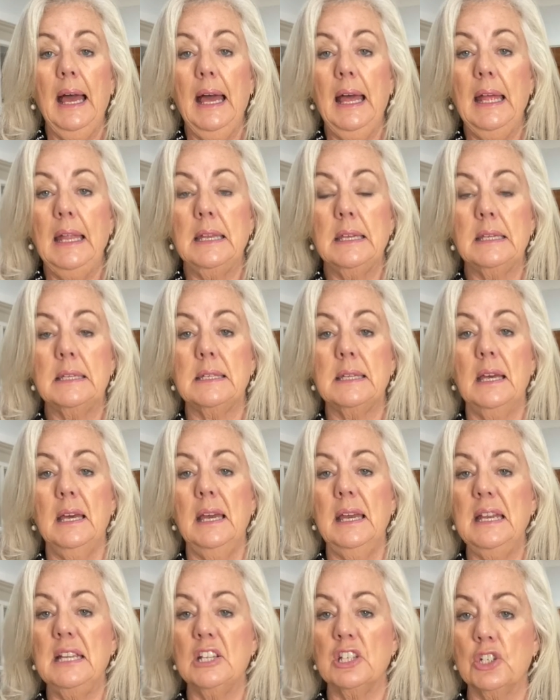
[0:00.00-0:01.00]
And
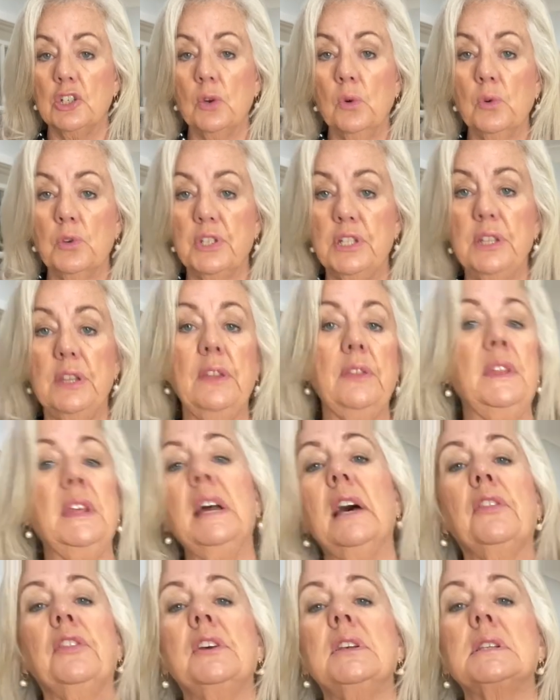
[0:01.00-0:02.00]
it's shorter than
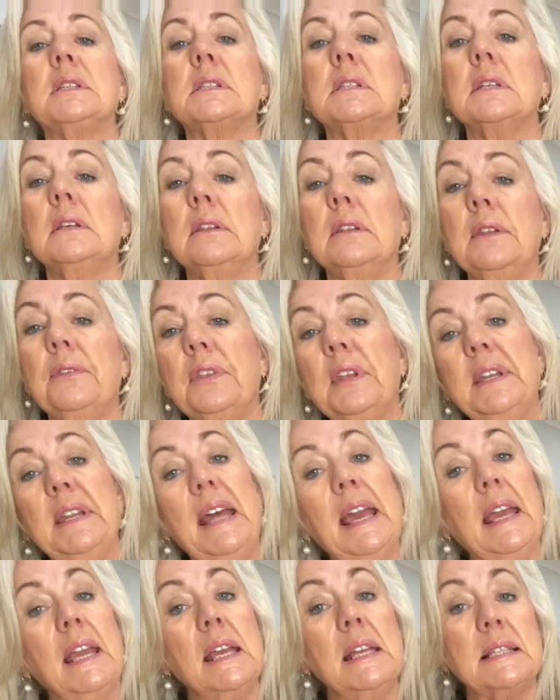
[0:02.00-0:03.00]
the others. The
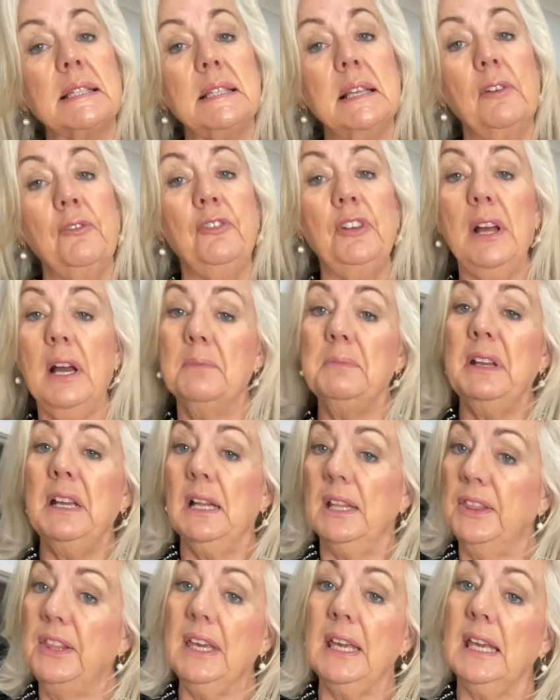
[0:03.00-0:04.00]
neck is lovely. I mean,
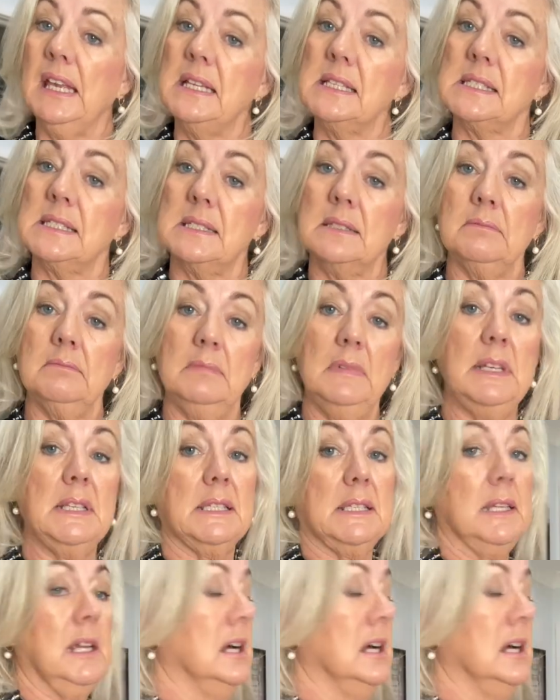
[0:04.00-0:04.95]
I think it's